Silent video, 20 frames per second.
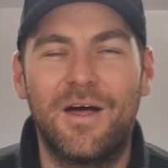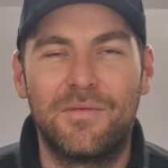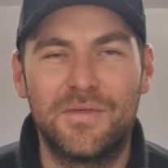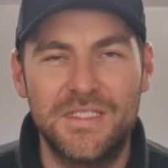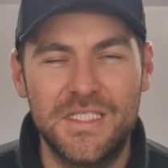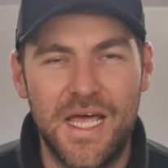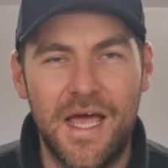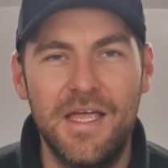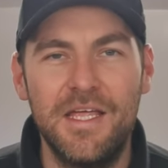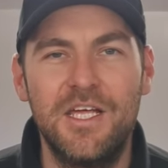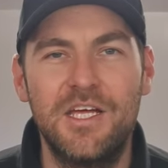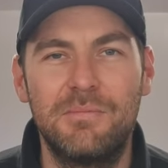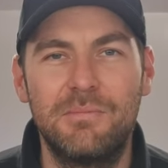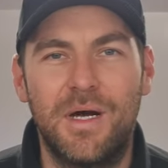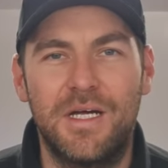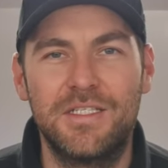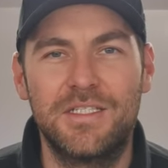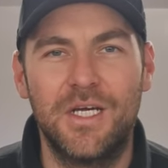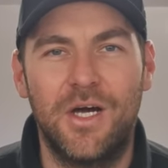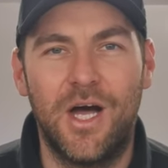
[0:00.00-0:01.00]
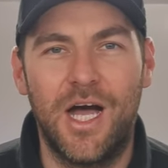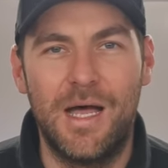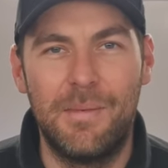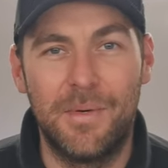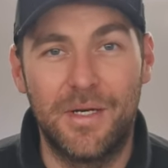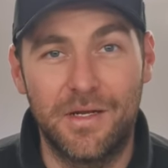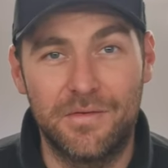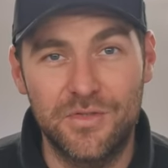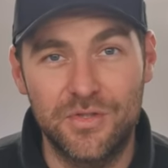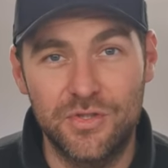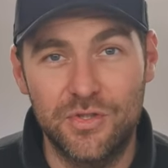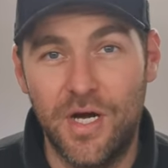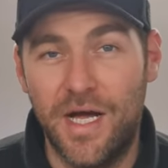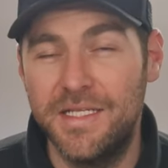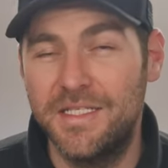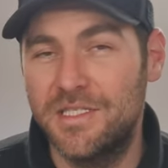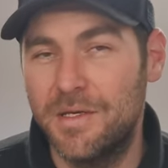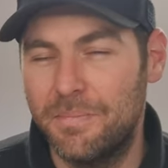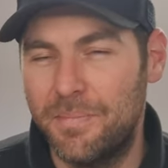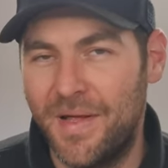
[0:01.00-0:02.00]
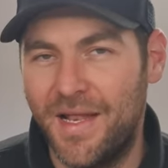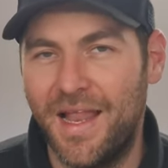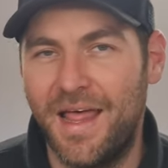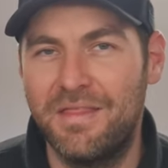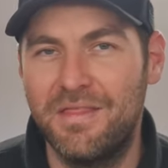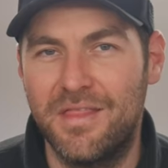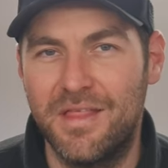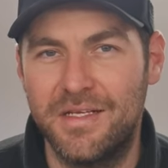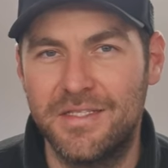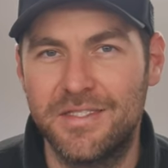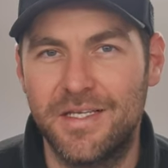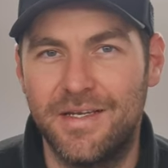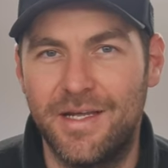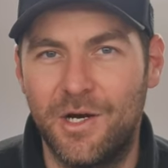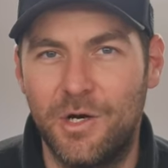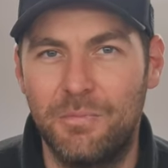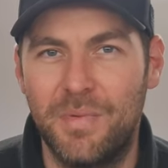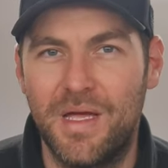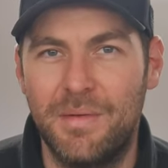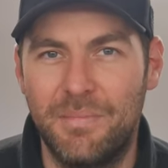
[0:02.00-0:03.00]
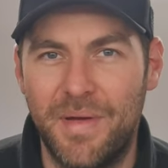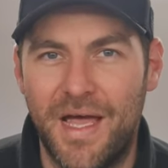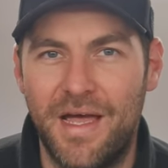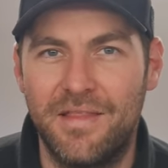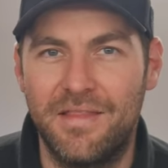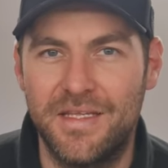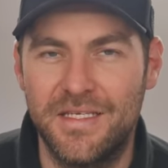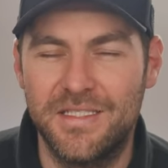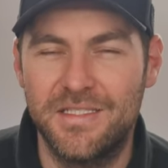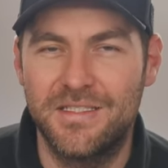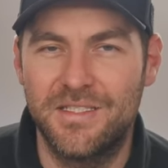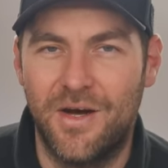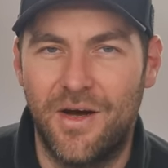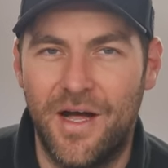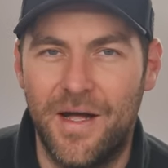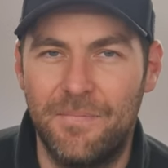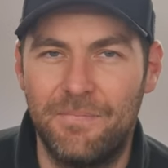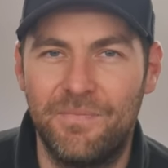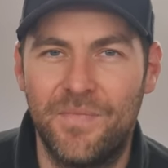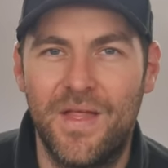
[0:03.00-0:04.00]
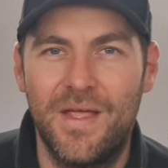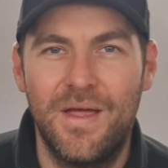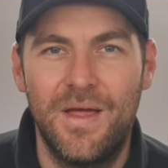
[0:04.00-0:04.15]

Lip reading: I've taken my time and I've tried to plan things a little bit better this time.